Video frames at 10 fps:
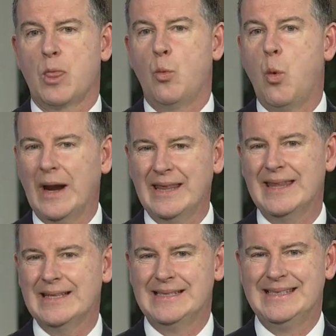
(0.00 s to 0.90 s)
One of
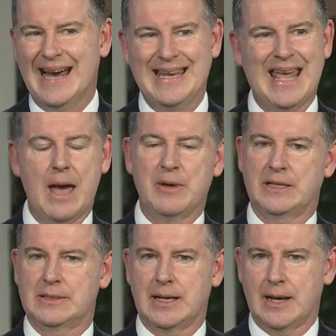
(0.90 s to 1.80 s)
the
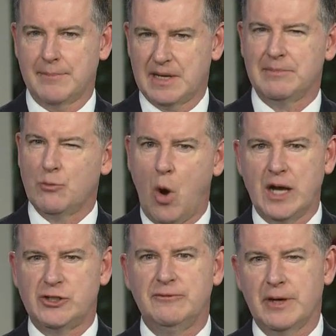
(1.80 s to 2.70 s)
dynamics that I'm going to be
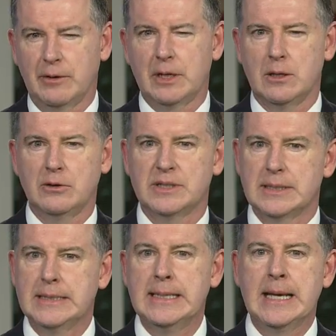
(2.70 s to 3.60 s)
watching very
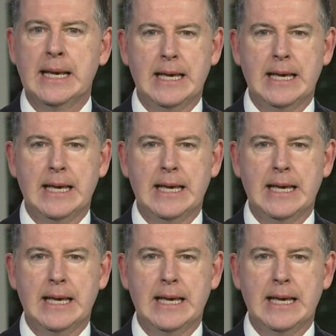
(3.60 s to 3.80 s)
closely